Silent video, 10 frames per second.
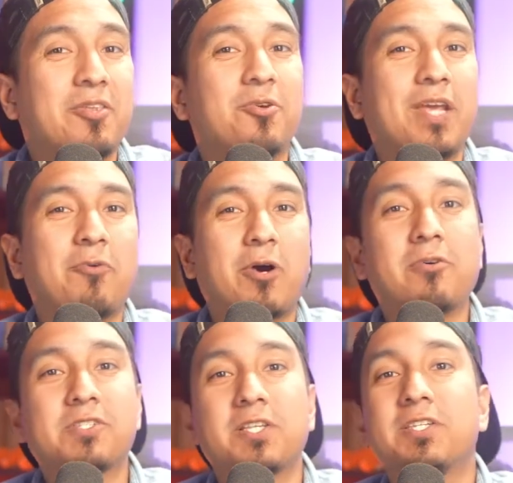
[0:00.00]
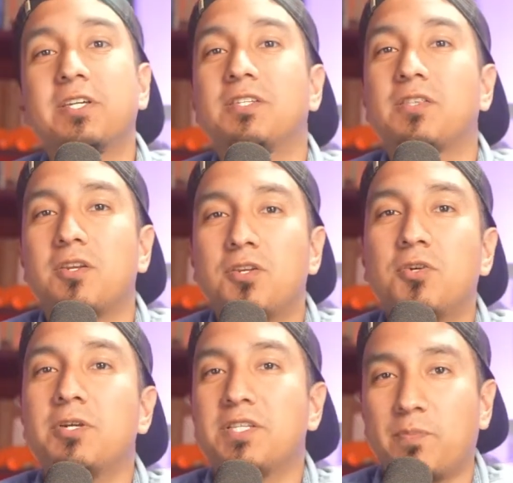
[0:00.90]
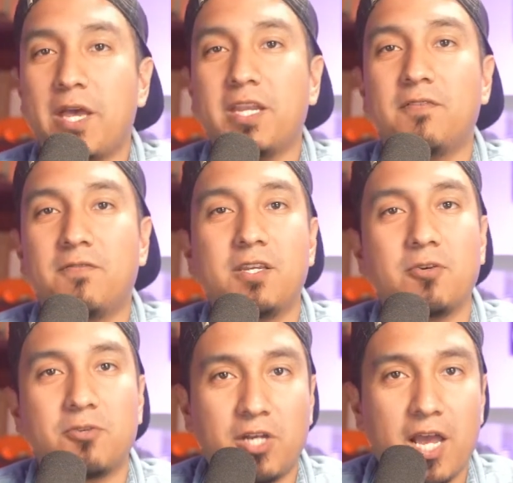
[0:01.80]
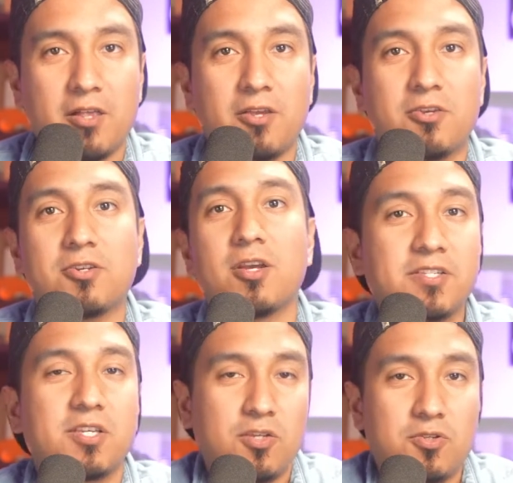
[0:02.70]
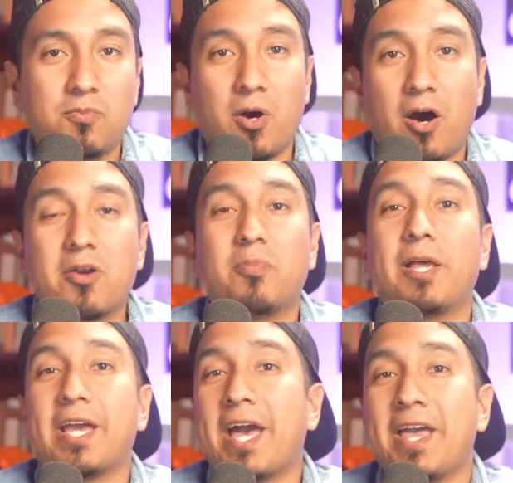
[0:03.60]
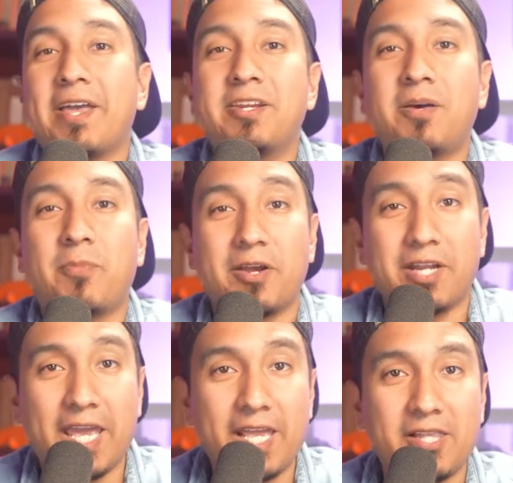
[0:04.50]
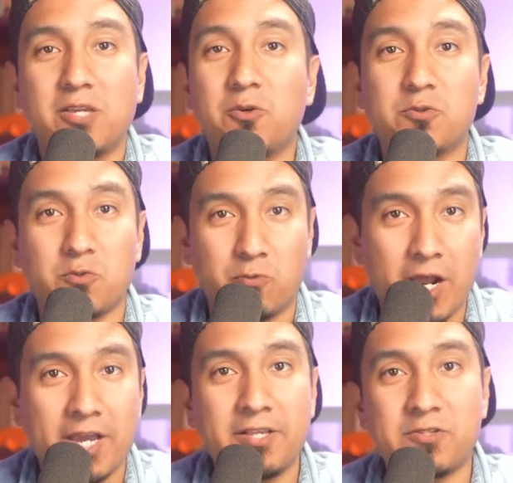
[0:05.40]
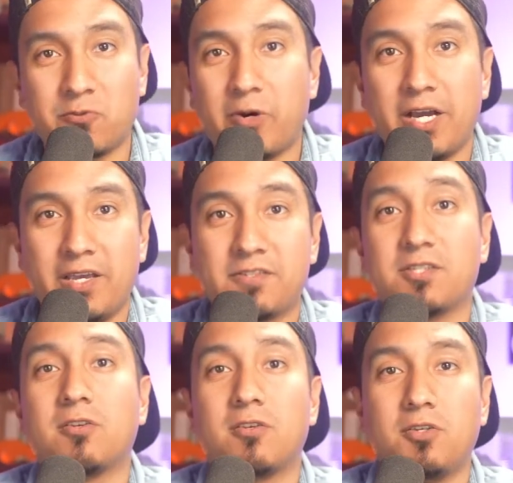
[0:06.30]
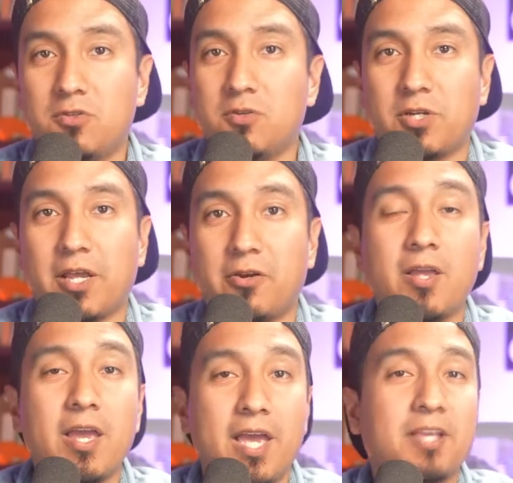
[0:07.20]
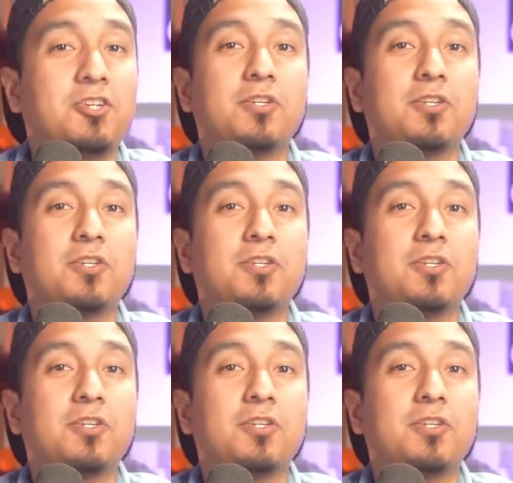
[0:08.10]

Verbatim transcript: the other day, while I was listening to the newest penny video challenge, thanks to YouTube autoplay, I ended up on Haley, who's Ryan's wife's YouTube channel, and